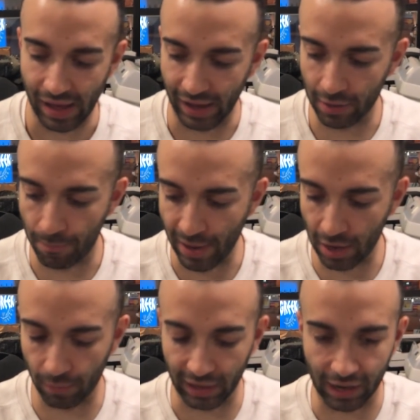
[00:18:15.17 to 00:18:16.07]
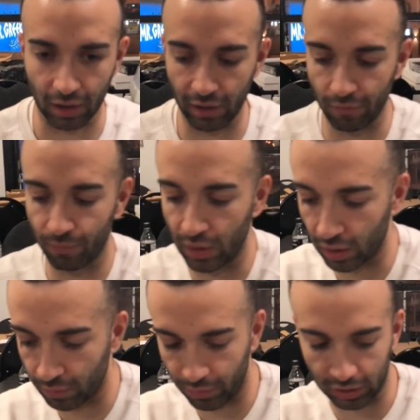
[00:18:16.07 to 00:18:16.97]
And the better, like I couldn't,
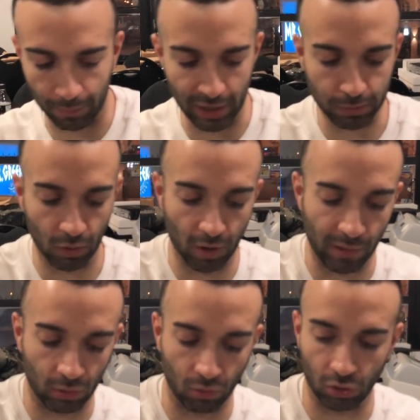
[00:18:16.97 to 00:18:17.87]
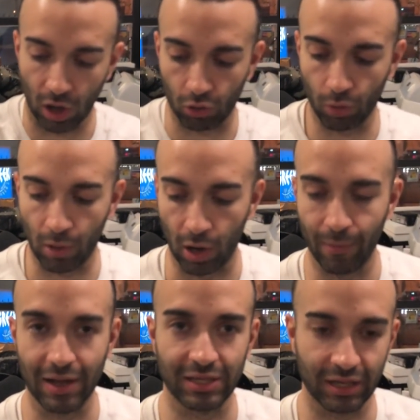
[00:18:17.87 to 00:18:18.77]
like, like the best way would have been Dark Room
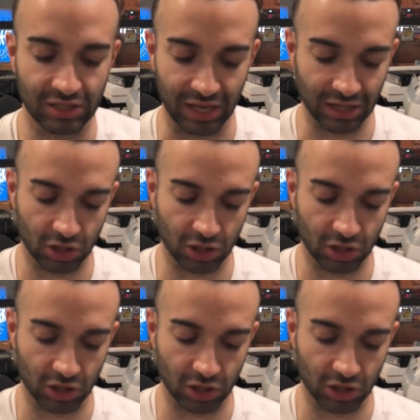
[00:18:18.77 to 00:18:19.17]
harmonizing instead.